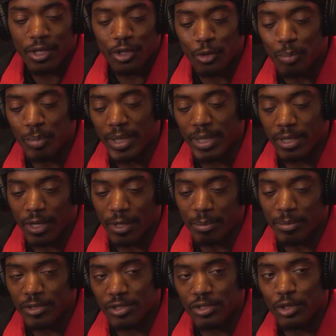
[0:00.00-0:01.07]
You've
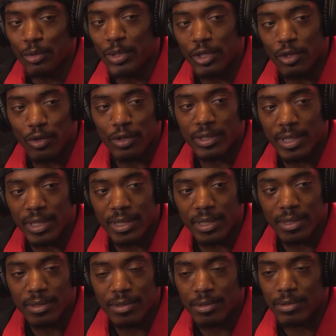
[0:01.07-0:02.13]
been just doing your
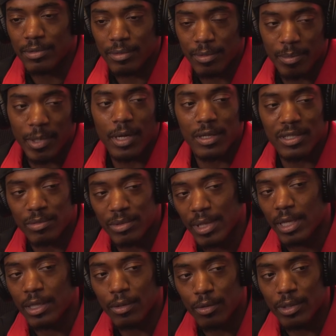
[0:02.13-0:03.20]
thing. My cousin was
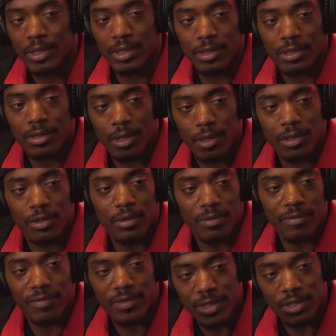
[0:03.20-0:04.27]
like, yo, you need to start doing
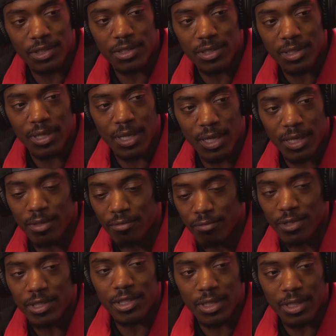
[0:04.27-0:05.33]
features and that and
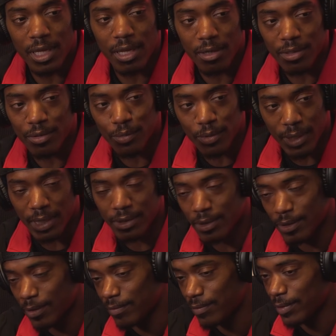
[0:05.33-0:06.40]
reaching out and all that
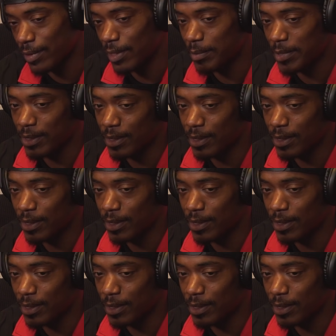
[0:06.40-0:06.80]
stuff, you get me?